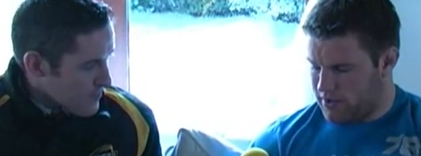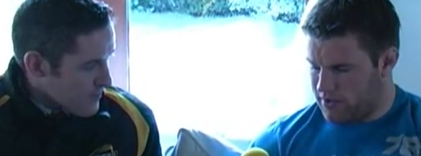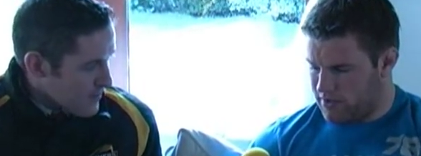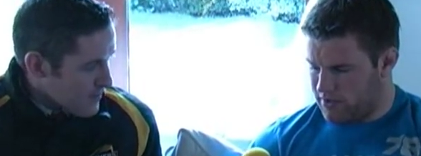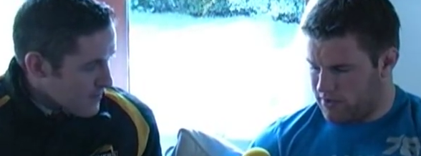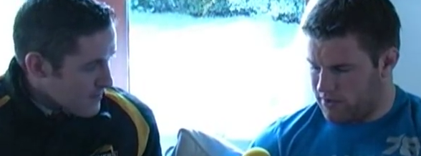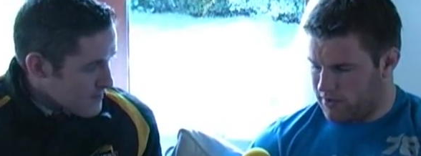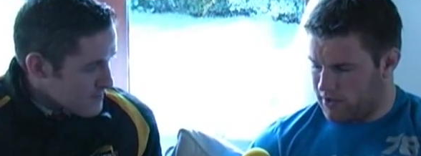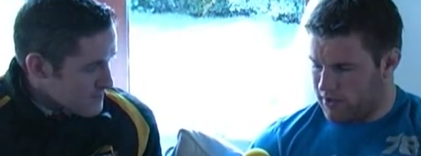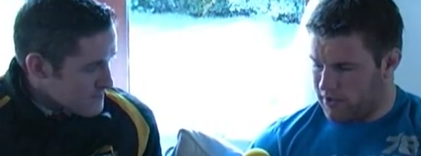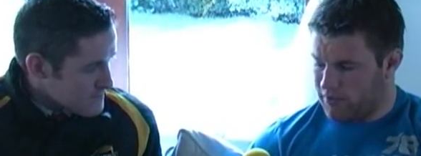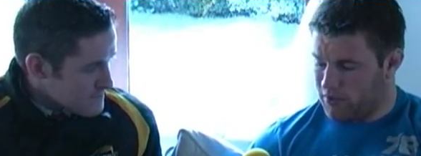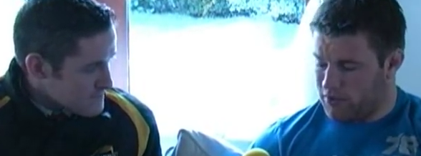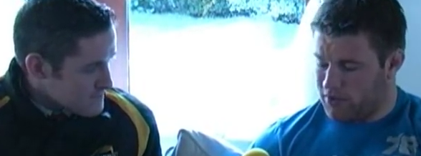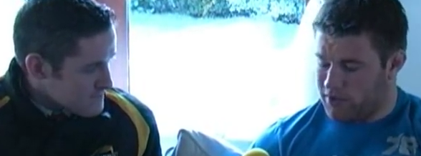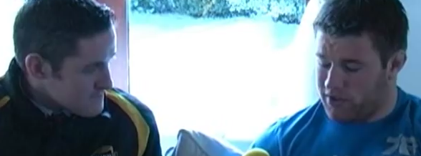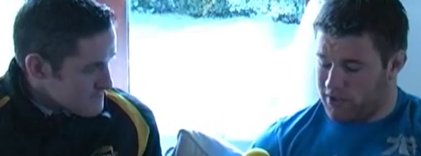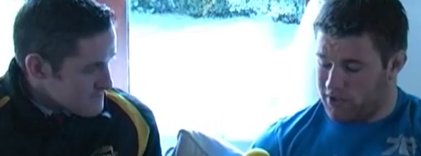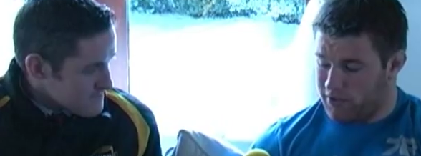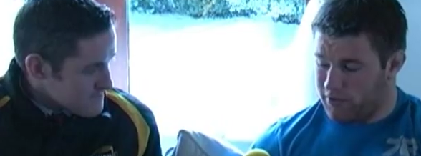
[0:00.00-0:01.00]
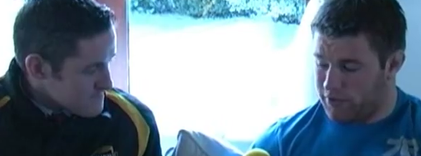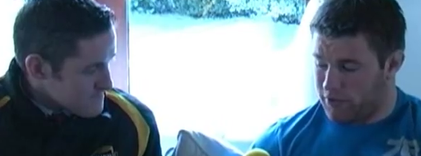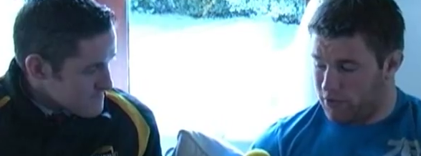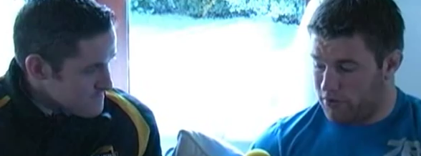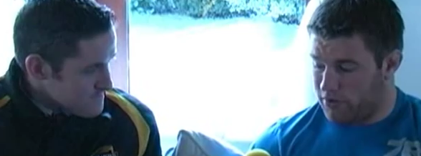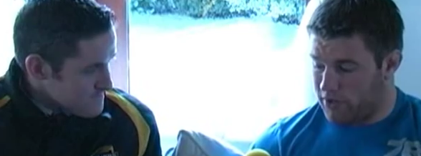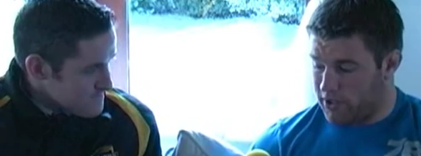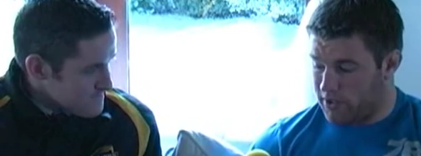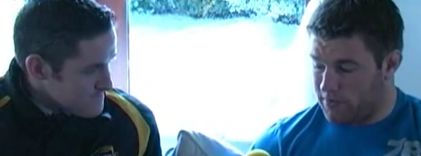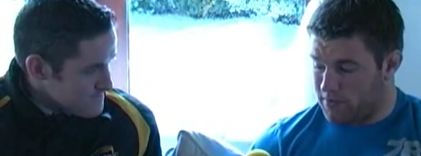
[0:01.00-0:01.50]
Speaker 1: this is, I've won it now a
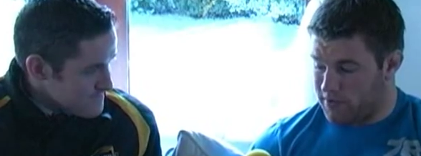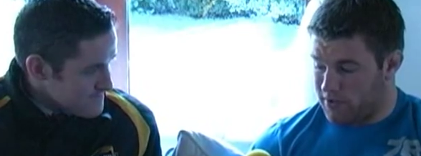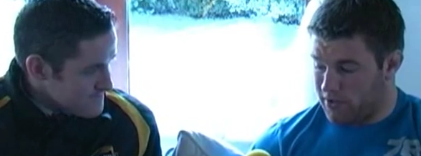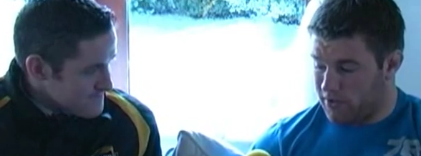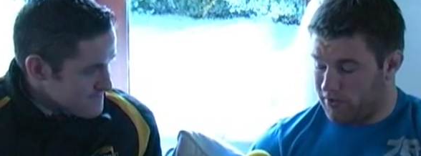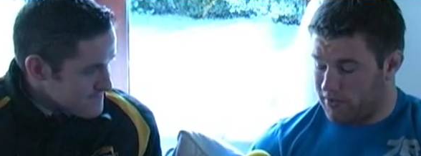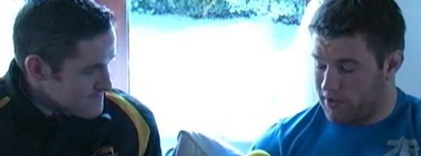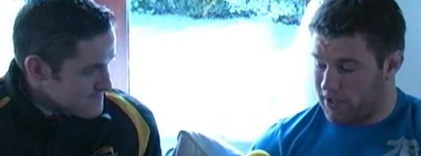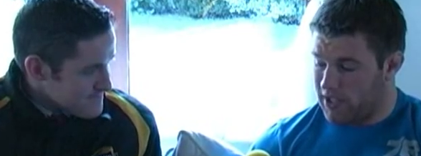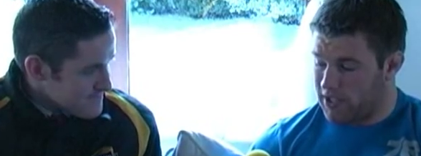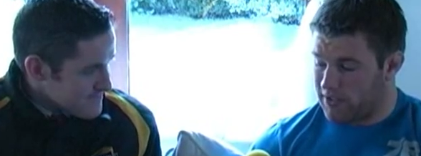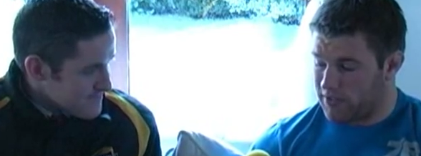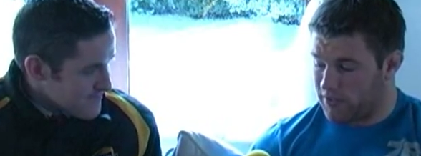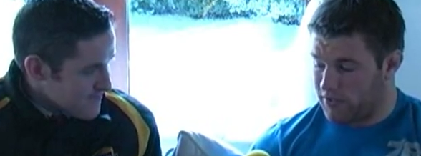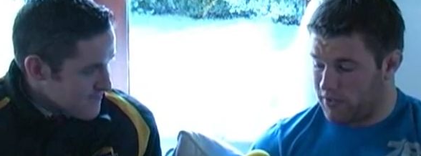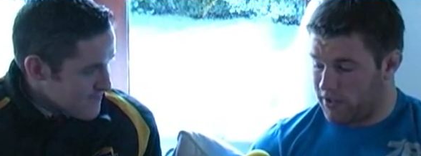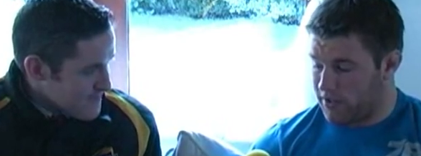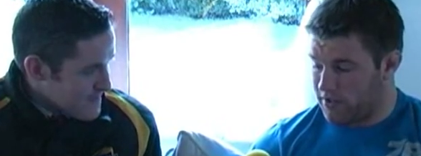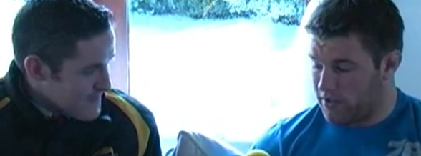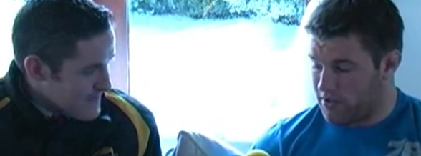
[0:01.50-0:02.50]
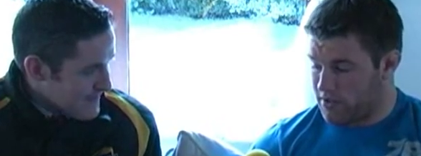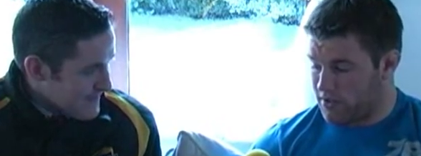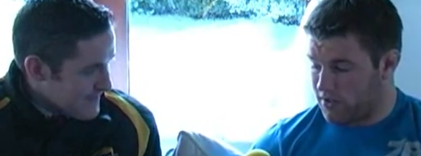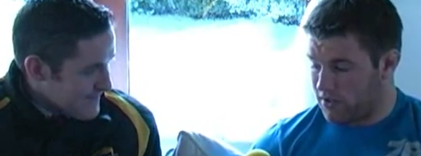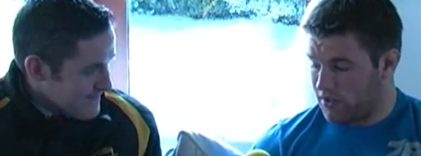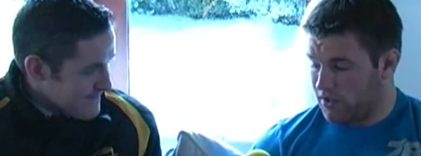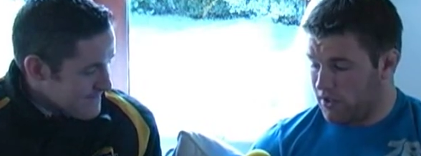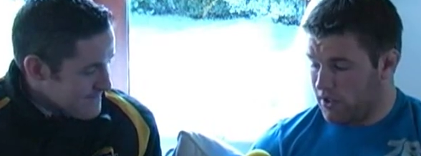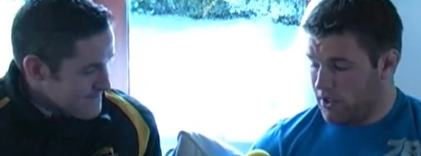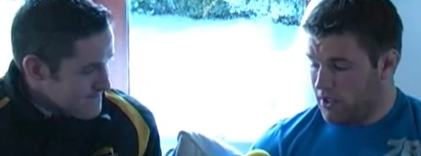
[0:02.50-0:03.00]
few times over the last few years,
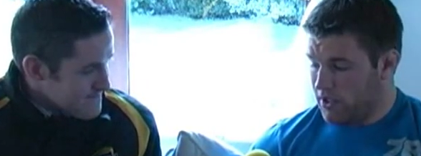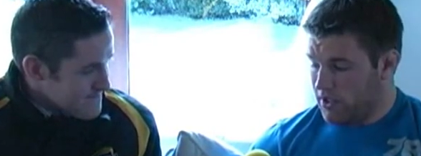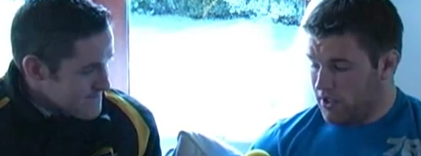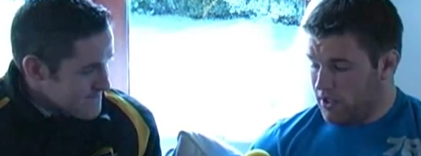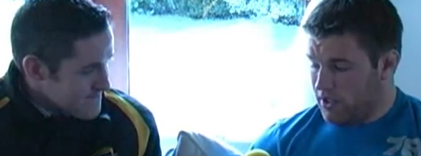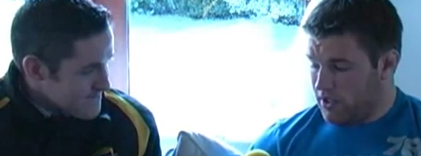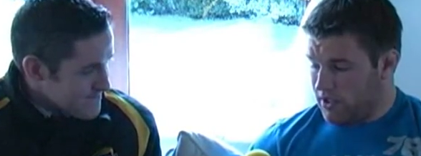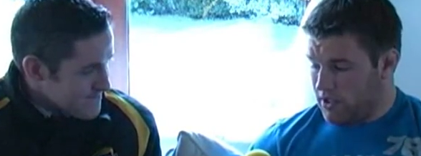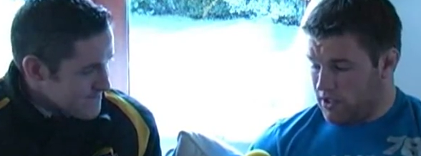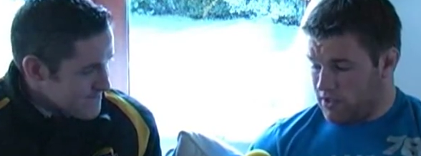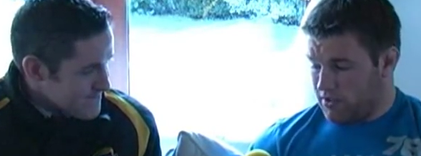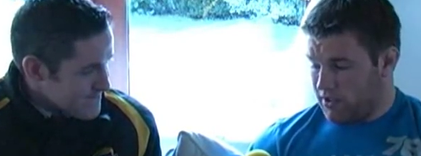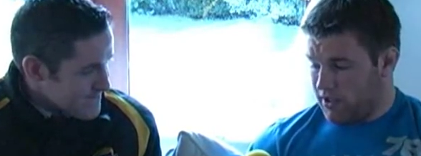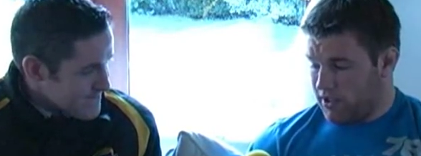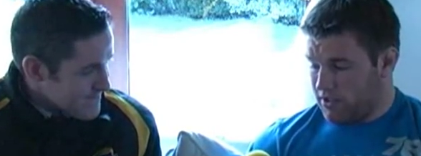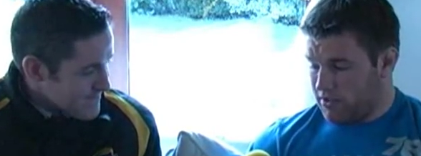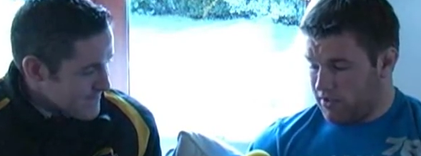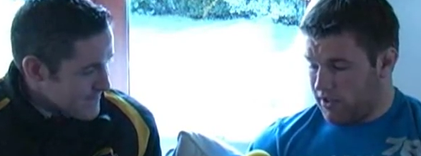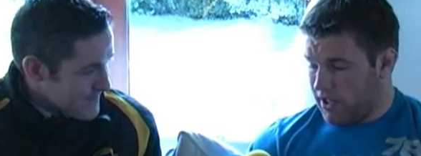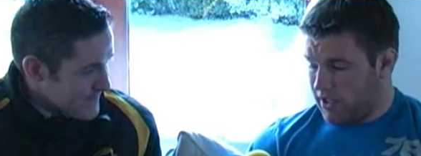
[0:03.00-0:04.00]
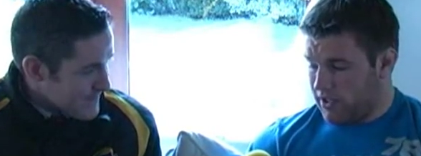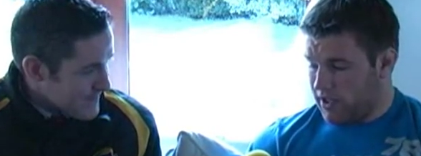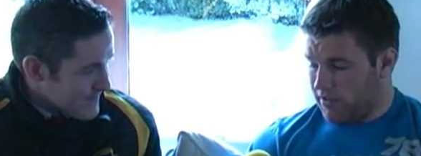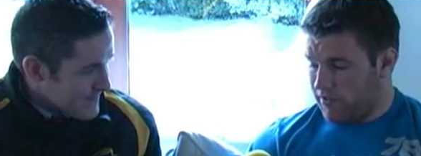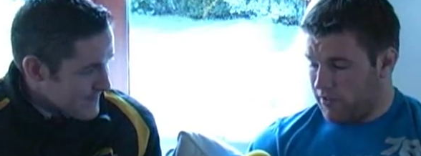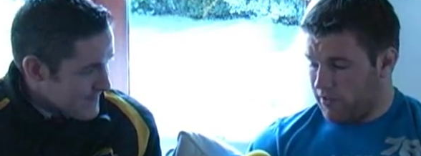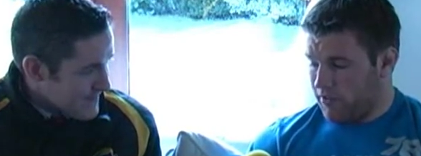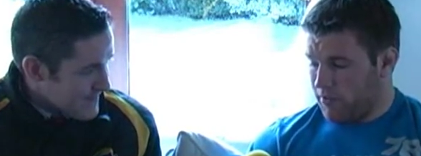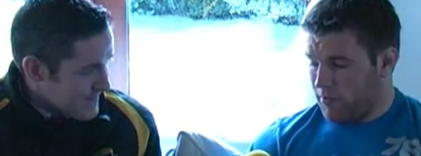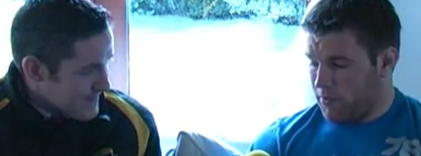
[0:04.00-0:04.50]
so it's it's great to have
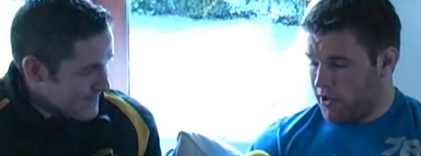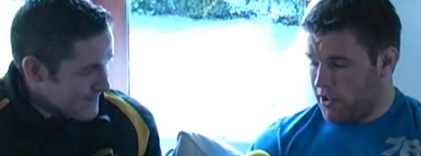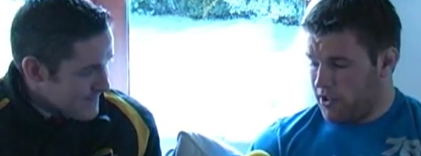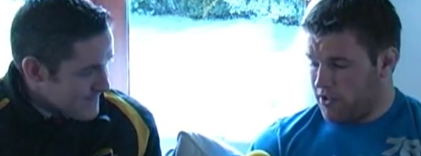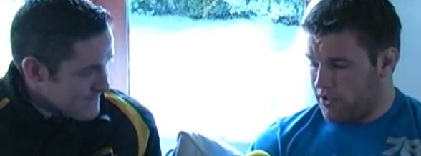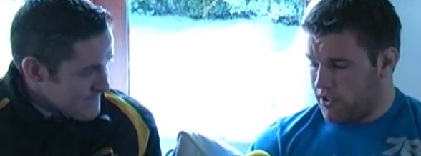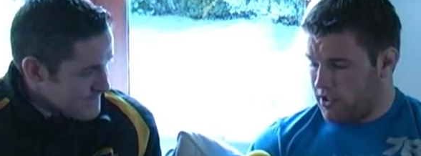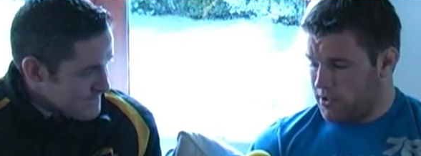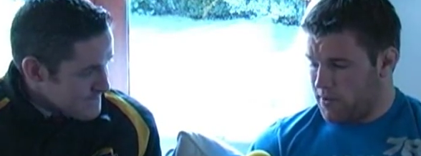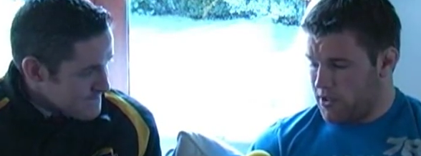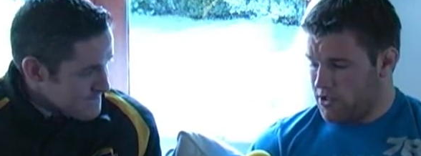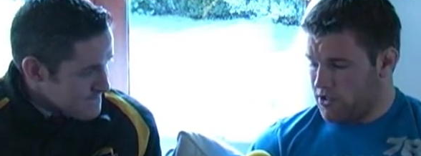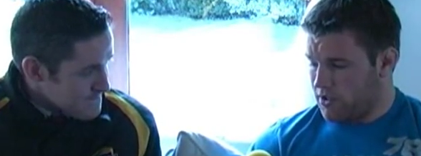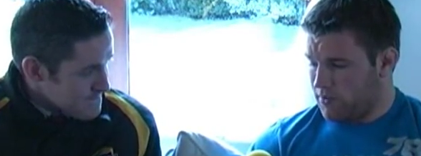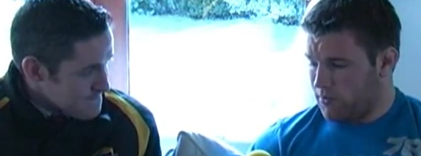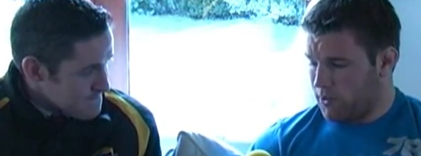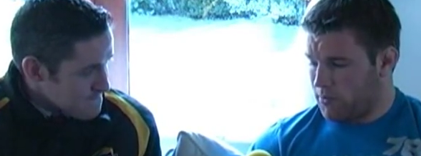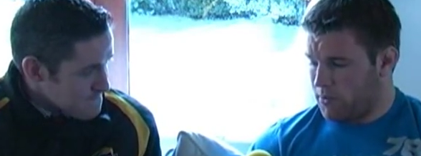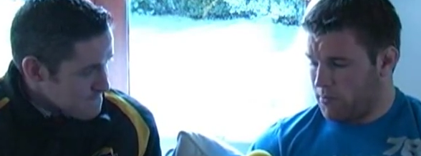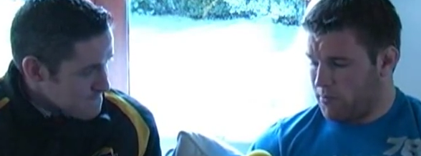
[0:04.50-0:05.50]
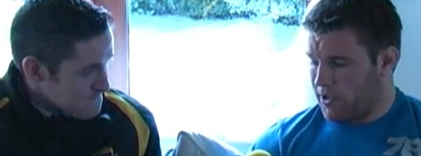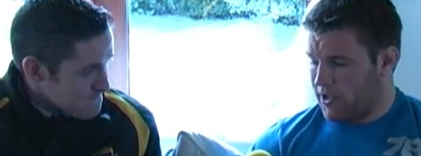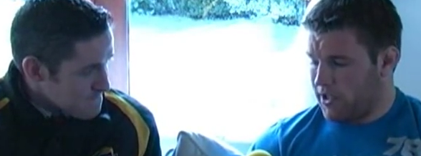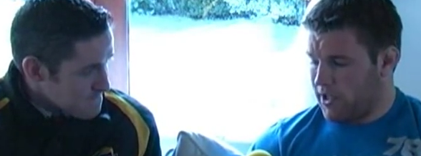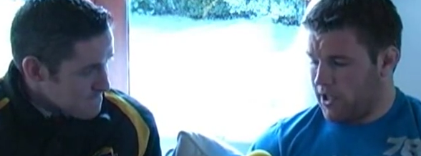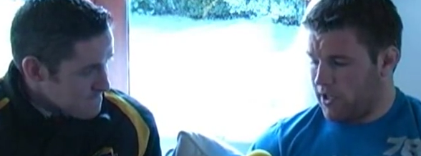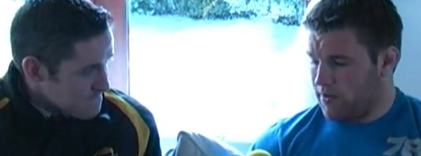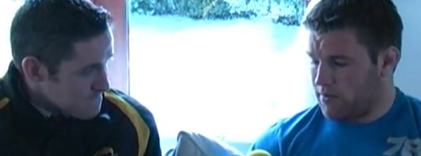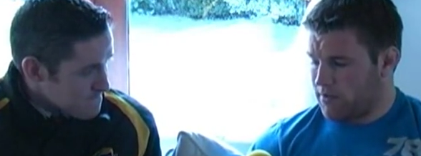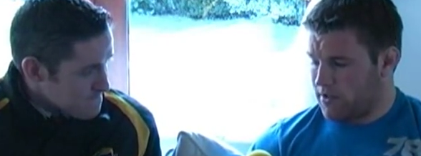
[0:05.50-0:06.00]
everyone behind you, and especially coming up to big
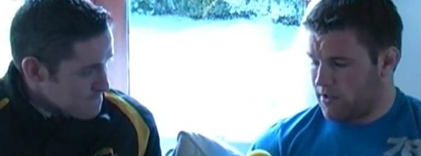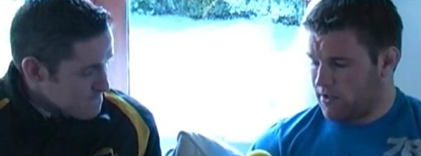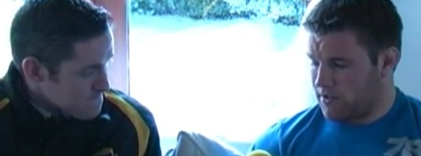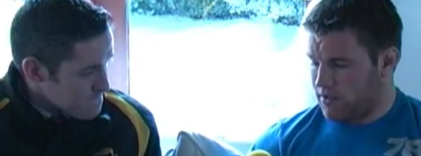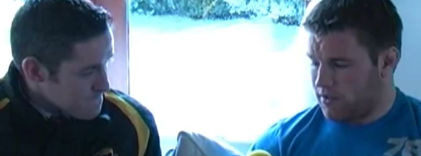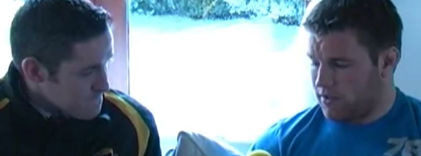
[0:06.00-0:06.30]
games.